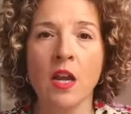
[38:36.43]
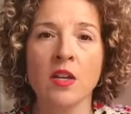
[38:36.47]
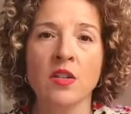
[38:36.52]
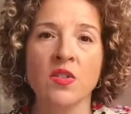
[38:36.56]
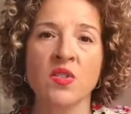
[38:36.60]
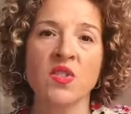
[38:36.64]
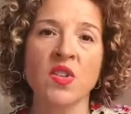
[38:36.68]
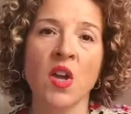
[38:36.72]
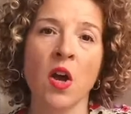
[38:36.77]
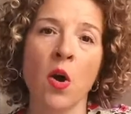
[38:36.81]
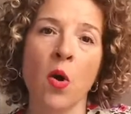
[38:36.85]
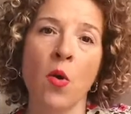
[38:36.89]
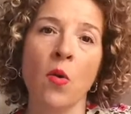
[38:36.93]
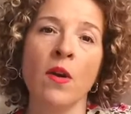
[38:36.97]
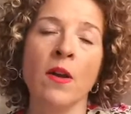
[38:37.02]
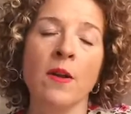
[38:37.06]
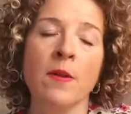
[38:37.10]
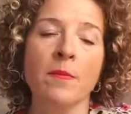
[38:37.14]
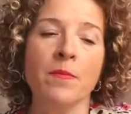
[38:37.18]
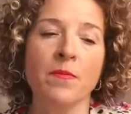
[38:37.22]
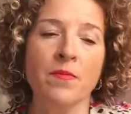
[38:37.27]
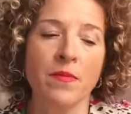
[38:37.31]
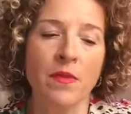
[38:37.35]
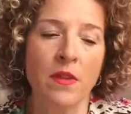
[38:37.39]
So,
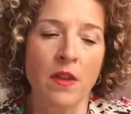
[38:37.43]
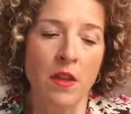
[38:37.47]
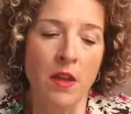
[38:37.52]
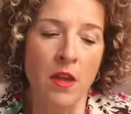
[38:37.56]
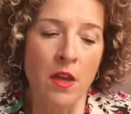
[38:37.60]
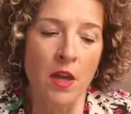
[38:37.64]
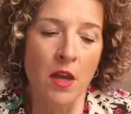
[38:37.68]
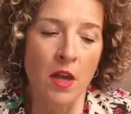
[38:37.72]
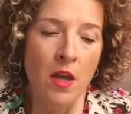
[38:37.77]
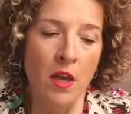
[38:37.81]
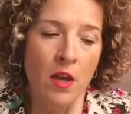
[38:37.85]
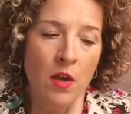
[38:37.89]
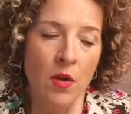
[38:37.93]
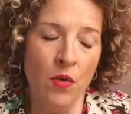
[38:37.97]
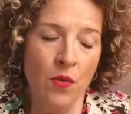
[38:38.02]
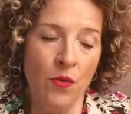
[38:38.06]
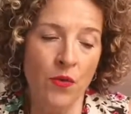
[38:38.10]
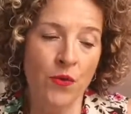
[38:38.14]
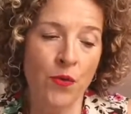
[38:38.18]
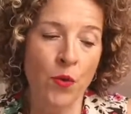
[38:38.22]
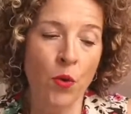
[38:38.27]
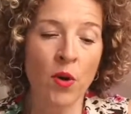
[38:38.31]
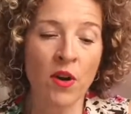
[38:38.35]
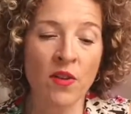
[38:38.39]

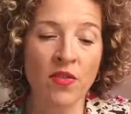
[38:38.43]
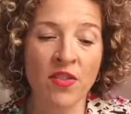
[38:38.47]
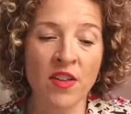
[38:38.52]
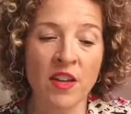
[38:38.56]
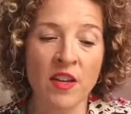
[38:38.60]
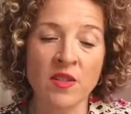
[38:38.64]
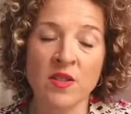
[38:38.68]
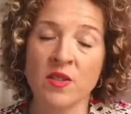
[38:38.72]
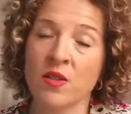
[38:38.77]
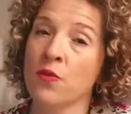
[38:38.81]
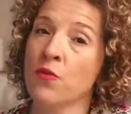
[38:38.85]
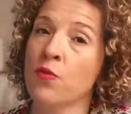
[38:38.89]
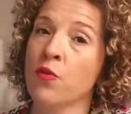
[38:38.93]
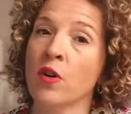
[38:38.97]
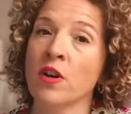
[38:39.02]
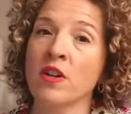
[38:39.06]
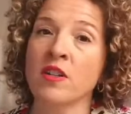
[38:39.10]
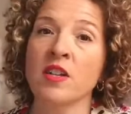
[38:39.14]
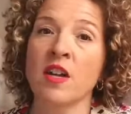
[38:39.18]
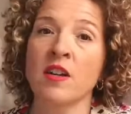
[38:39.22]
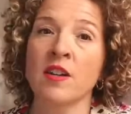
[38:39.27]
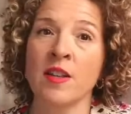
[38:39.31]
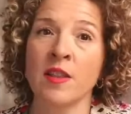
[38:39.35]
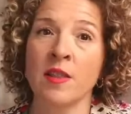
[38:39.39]
for things you've
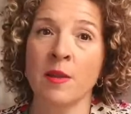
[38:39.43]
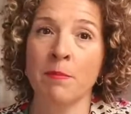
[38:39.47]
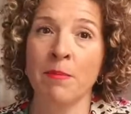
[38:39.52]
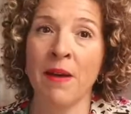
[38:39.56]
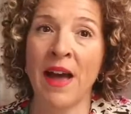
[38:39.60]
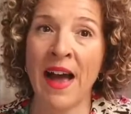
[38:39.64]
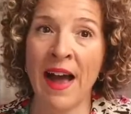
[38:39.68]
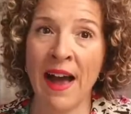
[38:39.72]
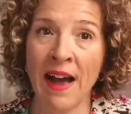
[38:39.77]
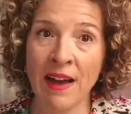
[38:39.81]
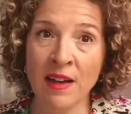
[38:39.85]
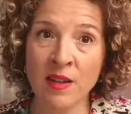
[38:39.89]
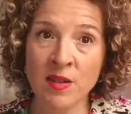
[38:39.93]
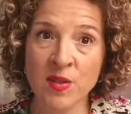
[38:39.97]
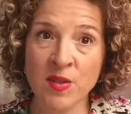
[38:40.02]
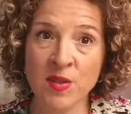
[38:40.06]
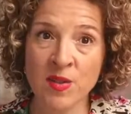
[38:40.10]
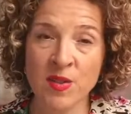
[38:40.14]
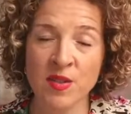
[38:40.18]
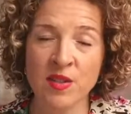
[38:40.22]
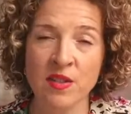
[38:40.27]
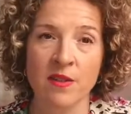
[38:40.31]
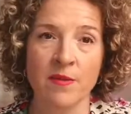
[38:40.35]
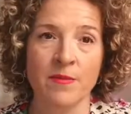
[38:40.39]
worked on in the
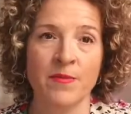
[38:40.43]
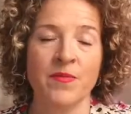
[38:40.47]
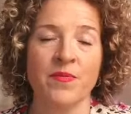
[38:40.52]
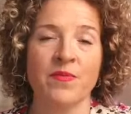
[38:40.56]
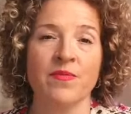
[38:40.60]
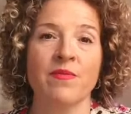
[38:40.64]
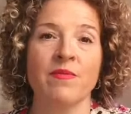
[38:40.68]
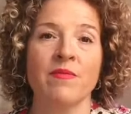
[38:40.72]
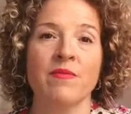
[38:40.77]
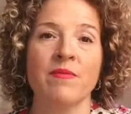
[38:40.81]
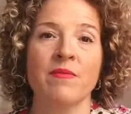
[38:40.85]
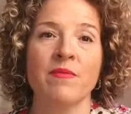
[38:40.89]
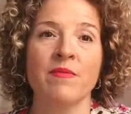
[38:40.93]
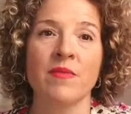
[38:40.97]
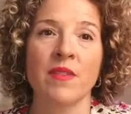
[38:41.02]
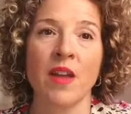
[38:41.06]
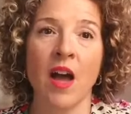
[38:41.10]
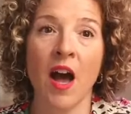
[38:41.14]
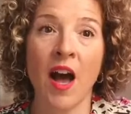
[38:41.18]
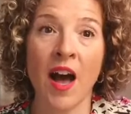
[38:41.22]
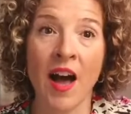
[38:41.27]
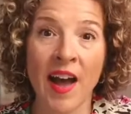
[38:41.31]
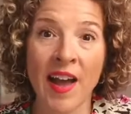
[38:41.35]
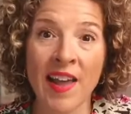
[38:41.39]
past,
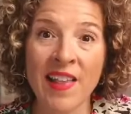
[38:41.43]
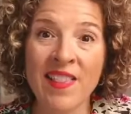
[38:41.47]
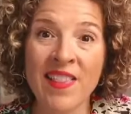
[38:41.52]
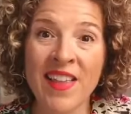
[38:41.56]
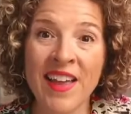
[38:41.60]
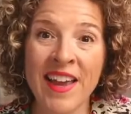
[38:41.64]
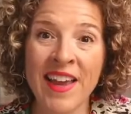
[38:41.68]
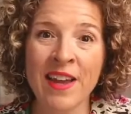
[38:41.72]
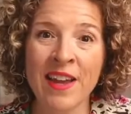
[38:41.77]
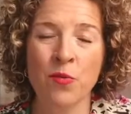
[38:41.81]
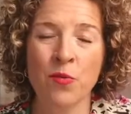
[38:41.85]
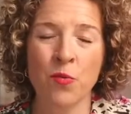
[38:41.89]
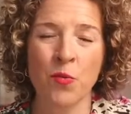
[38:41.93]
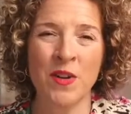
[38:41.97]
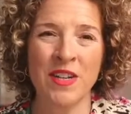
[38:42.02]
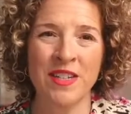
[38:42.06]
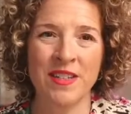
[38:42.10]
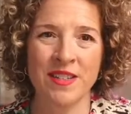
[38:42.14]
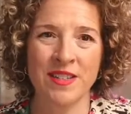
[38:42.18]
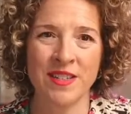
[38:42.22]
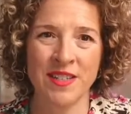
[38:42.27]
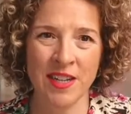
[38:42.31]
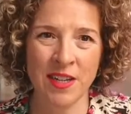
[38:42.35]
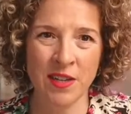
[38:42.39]
highlight
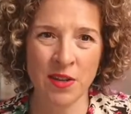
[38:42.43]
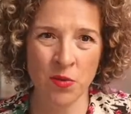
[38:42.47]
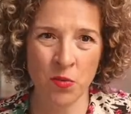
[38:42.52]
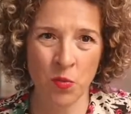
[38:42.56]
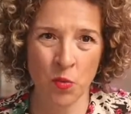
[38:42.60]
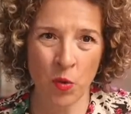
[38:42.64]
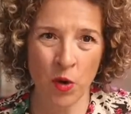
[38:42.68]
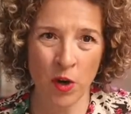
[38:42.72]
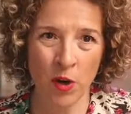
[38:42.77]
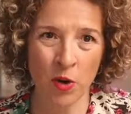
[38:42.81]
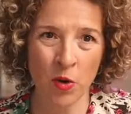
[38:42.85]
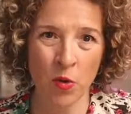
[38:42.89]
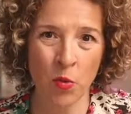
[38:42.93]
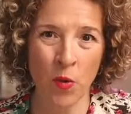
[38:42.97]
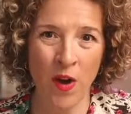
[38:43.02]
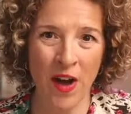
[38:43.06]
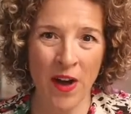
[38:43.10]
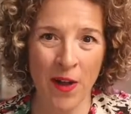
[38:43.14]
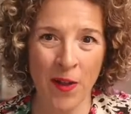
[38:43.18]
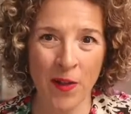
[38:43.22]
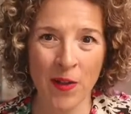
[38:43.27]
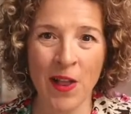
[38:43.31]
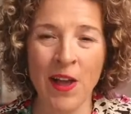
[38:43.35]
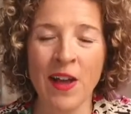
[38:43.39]
what didn't work
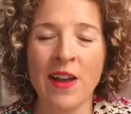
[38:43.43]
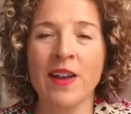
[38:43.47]
well,